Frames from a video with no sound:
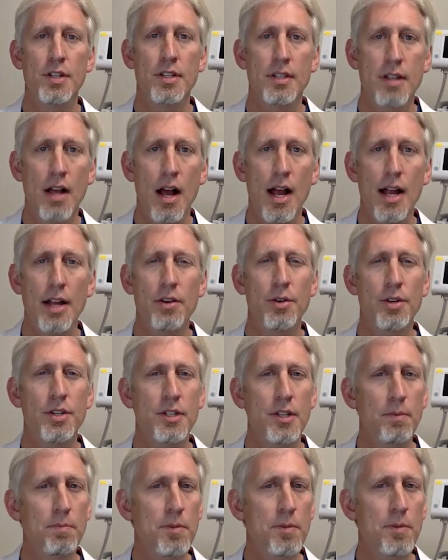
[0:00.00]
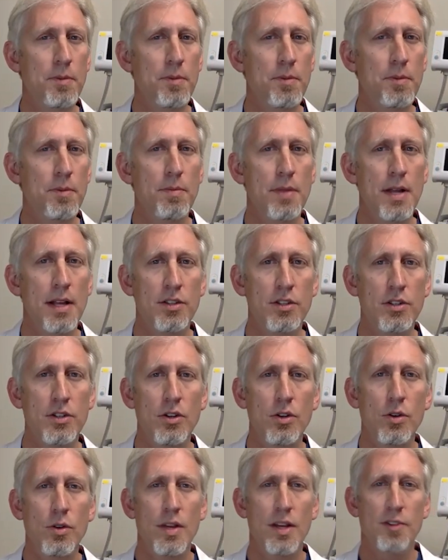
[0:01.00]
a sign or symptom that's
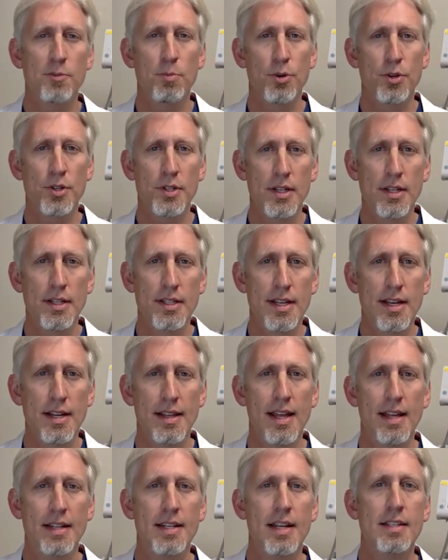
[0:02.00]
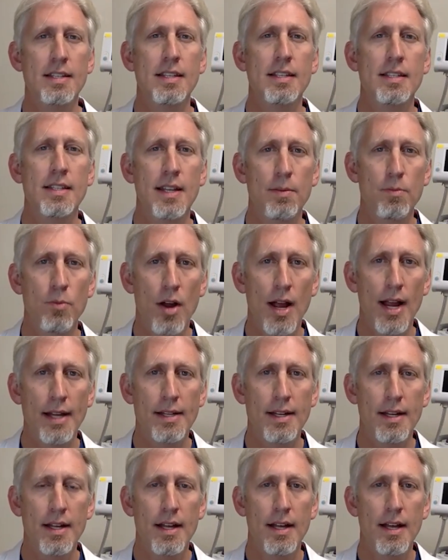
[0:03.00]
new, that's persistent, that doesn't seem right,
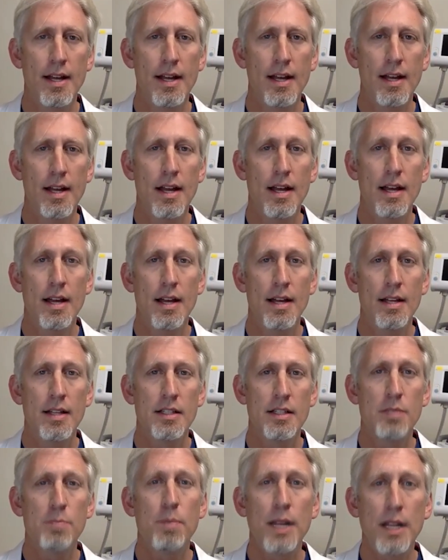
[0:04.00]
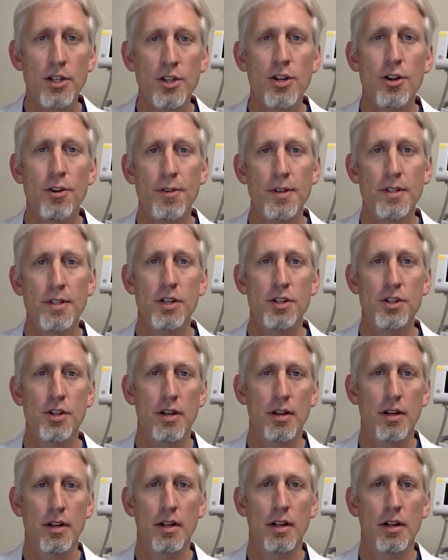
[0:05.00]
speak to your physician,
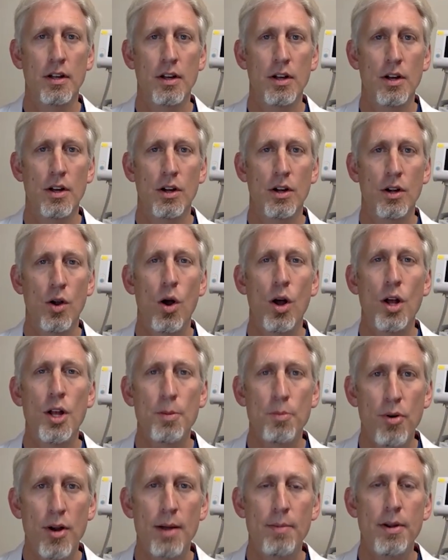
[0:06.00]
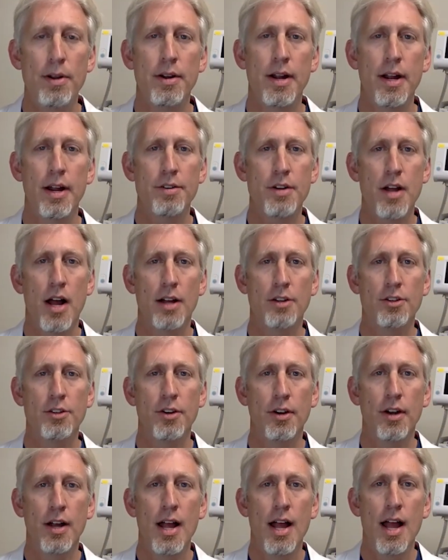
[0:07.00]
call your primary care
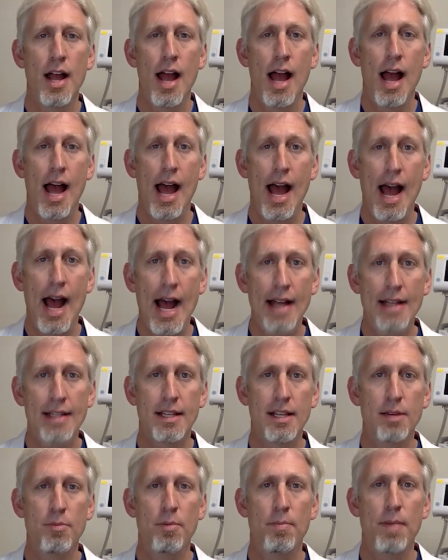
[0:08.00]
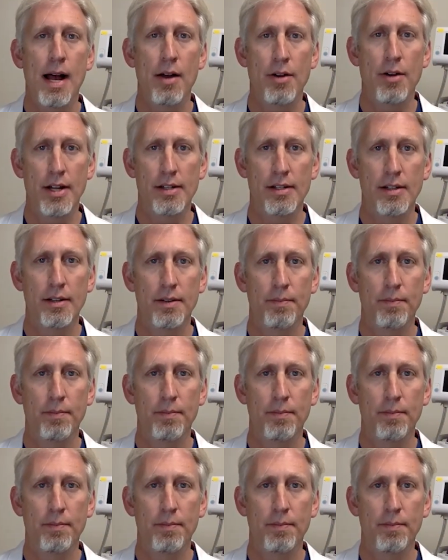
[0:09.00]
doctor, ask them about it.